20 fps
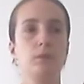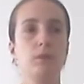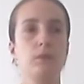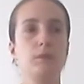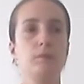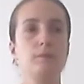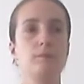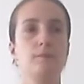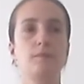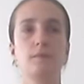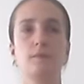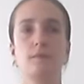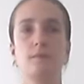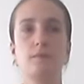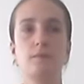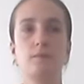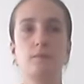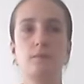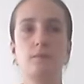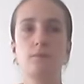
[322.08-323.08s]

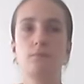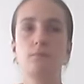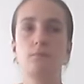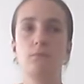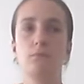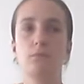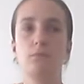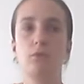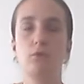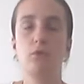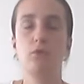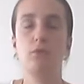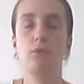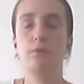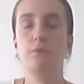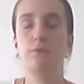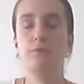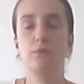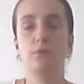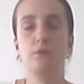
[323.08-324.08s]
insist on
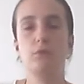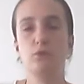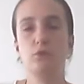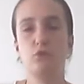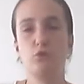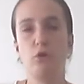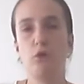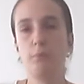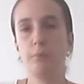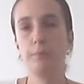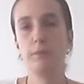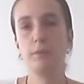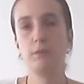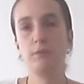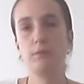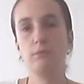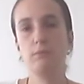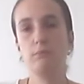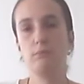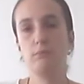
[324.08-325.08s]
a certain topic,